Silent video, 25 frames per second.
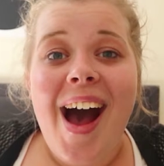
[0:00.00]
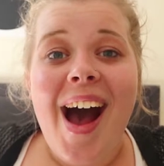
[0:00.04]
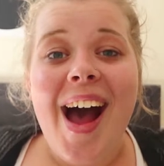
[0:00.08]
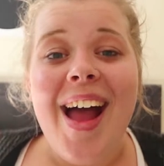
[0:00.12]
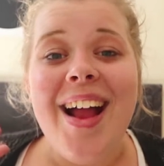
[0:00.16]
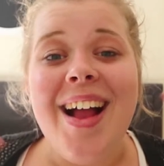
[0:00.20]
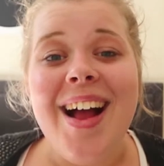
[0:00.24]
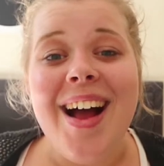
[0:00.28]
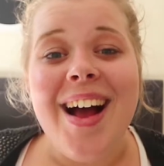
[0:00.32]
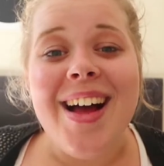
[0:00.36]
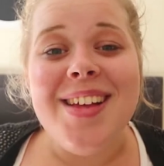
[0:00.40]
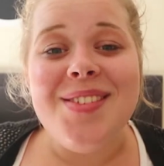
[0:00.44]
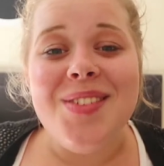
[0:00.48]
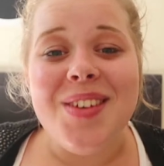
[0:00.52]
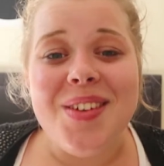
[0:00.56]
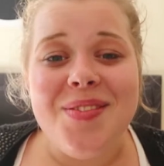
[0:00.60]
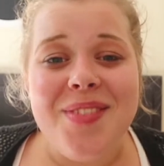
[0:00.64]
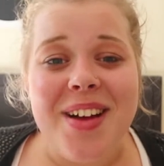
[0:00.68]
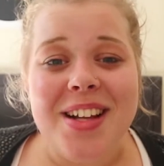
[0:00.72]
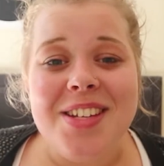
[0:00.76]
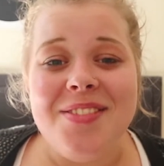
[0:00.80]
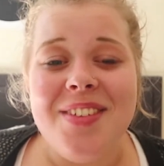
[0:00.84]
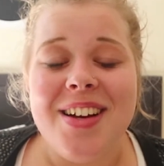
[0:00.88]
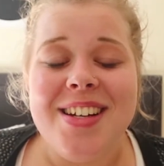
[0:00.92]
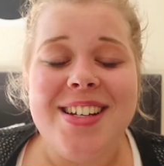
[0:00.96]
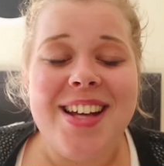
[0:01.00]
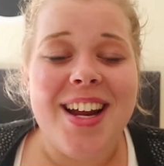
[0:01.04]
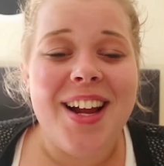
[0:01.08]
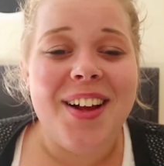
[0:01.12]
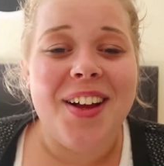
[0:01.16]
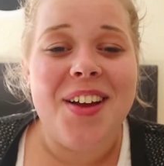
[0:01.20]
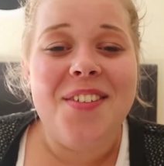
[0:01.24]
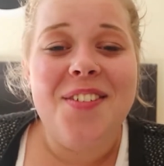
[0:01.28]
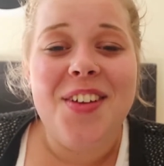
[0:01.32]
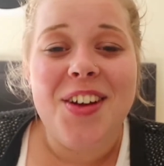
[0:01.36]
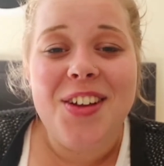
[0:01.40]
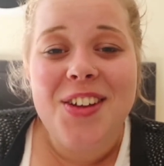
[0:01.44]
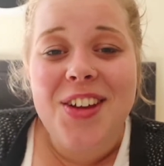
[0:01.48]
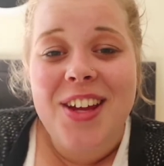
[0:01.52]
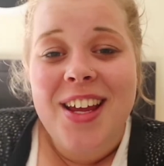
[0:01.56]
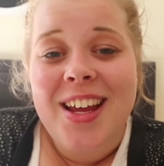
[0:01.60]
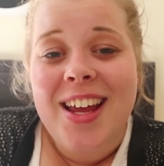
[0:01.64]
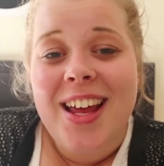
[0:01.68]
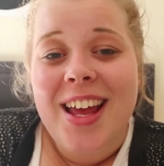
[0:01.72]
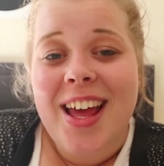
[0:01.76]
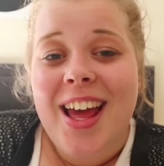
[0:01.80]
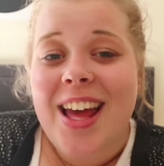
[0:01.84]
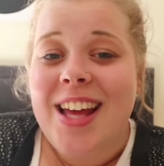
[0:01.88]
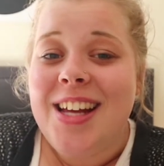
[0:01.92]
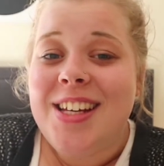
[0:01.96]
Hi guys, welcome back to my channel. If you're new
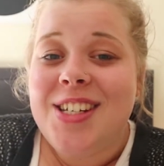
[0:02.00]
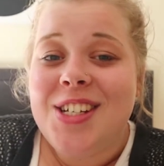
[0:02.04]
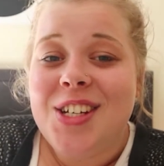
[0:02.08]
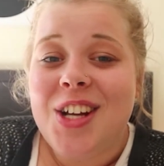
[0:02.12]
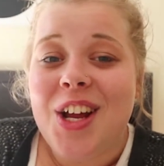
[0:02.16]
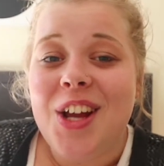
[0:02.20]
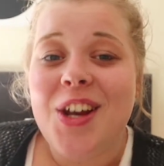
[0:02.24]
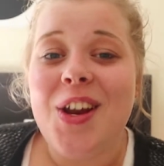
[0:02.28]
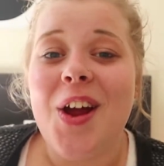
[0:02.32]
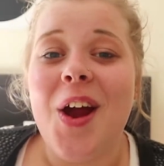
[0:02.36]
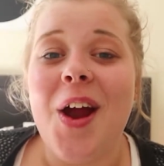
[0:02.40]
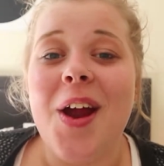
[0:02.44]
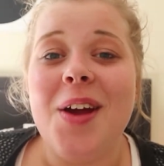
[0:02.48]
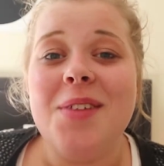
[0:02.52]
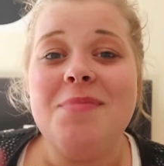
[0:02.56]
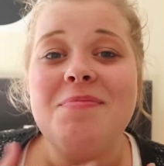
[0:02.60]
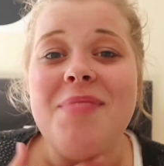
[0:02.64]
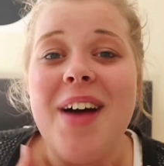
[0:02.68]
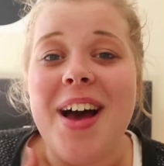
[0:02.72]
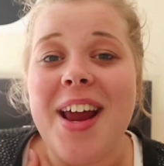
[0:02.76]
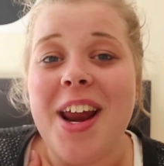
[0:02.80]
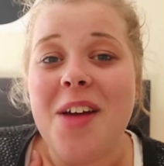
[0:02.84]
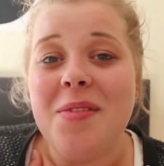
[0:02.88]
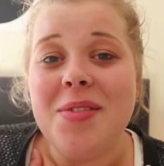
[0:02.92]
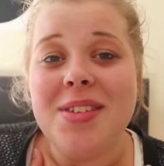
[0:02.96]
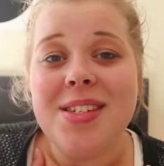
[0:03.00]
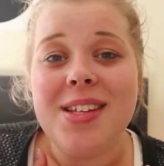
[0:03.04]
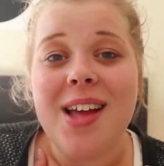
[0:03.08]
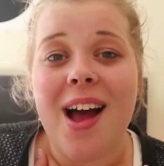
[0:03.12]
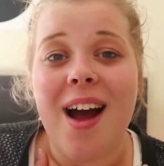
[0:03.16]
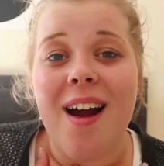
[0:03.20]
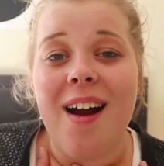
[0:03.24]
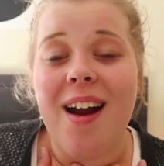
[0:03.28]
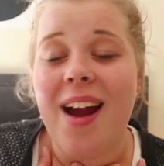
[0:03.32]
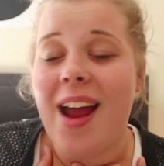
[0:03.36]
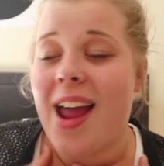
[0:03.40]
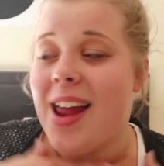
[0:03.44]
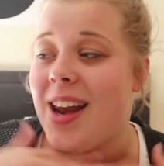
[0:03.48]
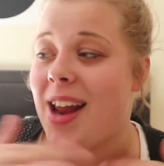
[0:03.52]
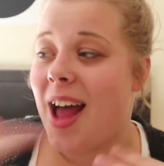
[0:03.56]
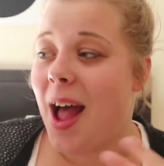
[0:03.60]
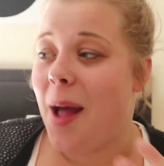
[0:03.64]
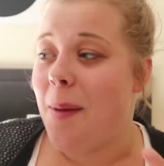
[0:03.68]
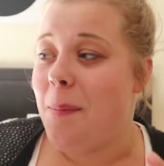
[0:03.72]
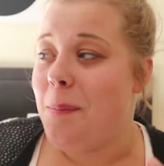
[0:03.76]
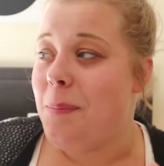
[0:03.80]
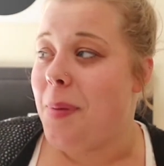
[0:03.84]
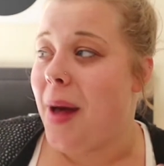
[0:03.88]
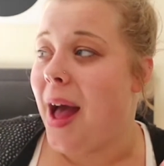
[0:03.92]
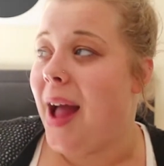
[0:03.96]
here and do not know, my name is Cara and
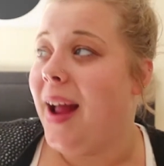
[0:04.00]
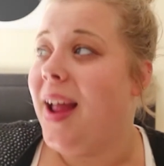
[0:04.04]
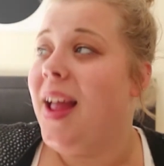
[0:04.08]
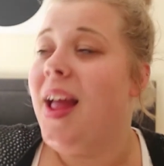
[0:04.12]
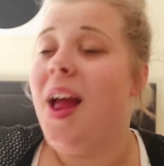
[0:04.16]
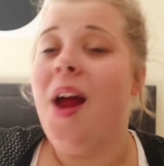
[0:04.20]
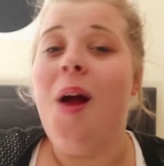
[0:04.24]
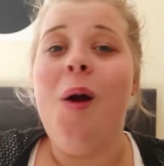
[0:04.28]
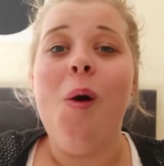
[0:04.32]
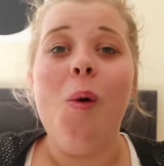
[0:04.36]
I'm back.